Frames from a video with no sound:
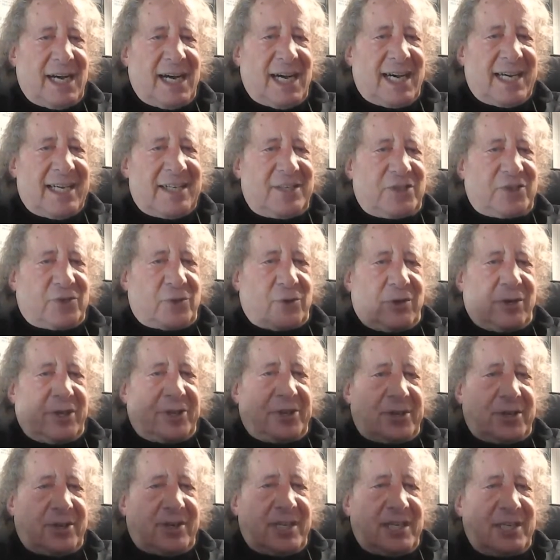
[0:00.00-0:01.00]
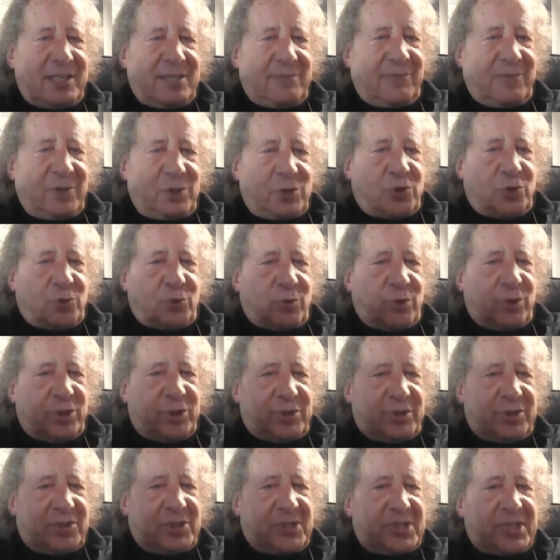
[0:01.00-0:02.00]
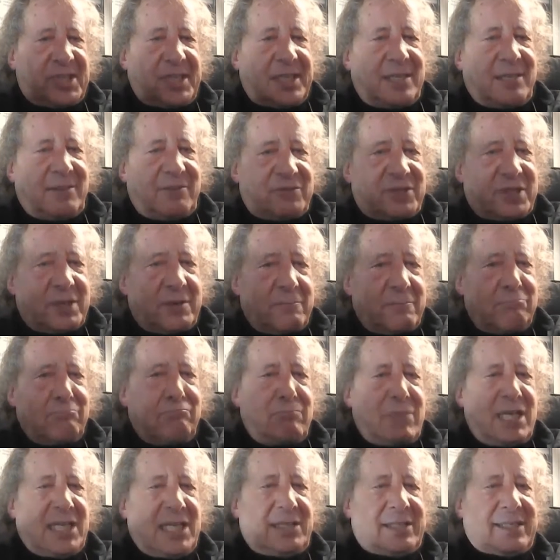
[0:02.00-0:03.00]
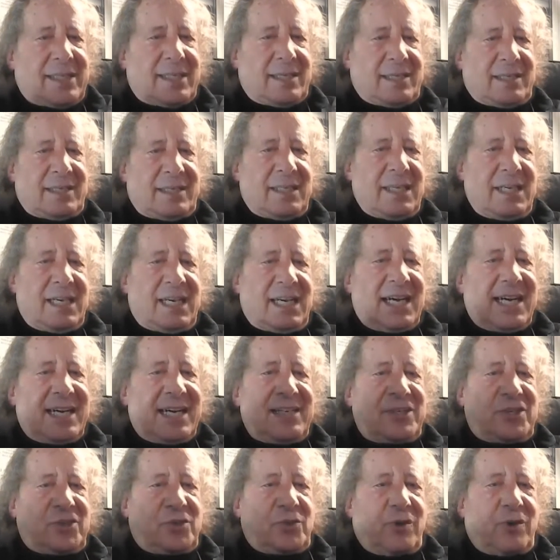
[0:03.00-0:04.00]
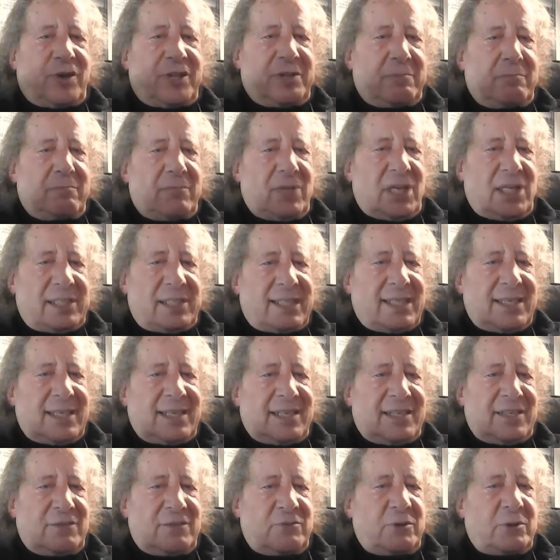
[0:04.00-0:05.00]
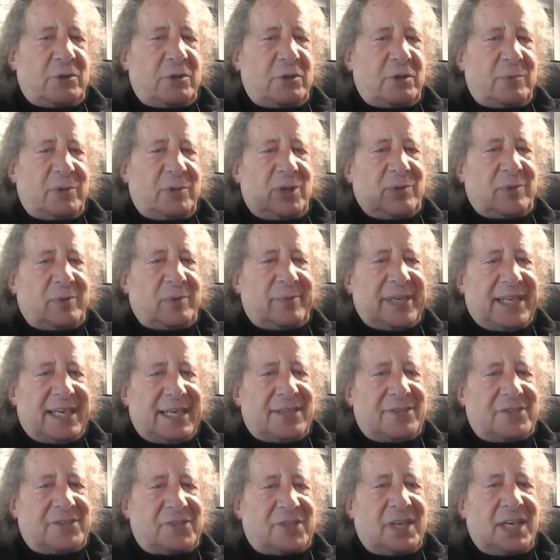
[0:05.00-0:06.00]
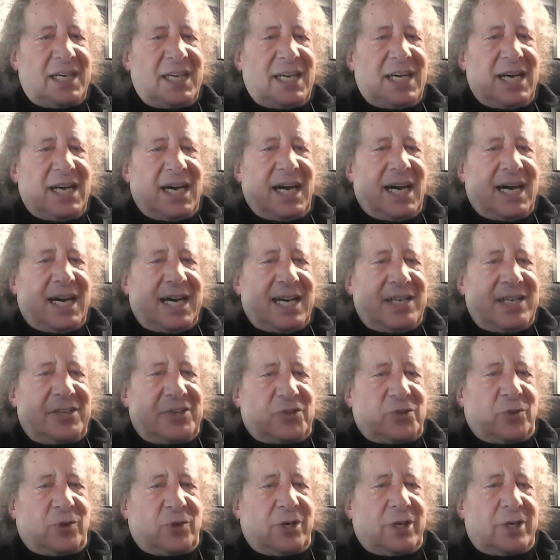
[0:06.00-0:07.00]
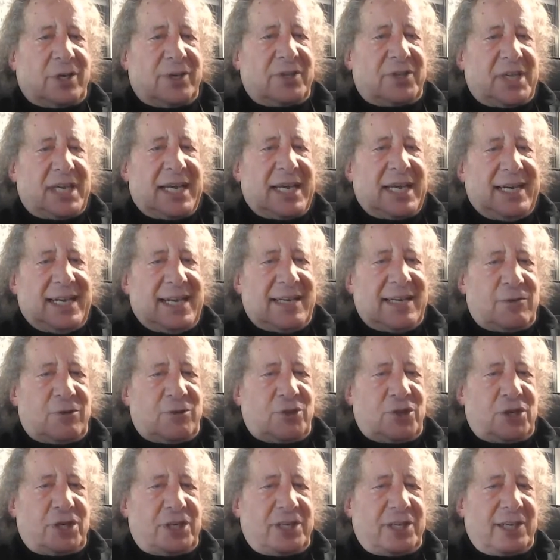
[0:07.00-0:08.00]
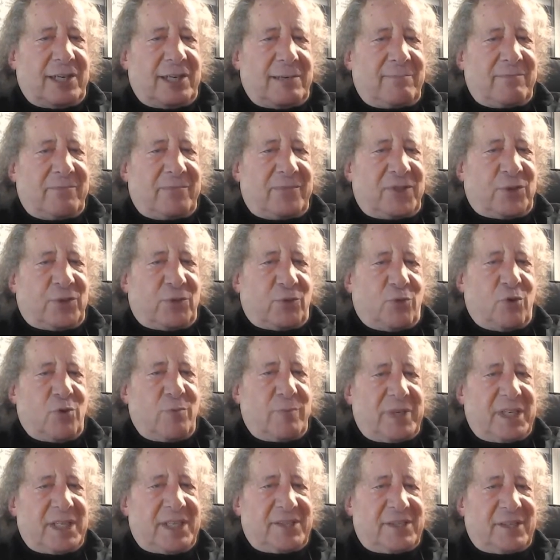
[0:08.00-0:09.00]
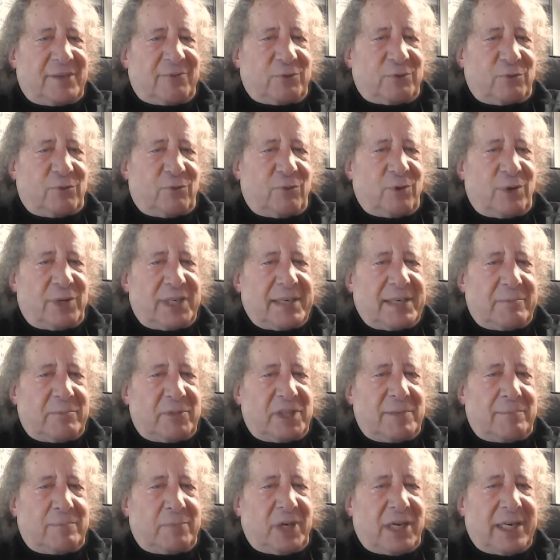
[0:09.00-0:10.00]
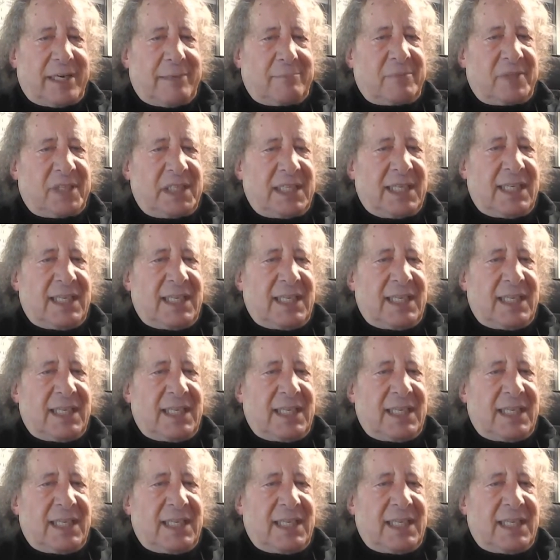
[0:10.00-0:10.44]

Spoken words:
I saw their individual selves melting. I saw them melting into a communal mass. I saw that energy come through me as if through an empty pipe.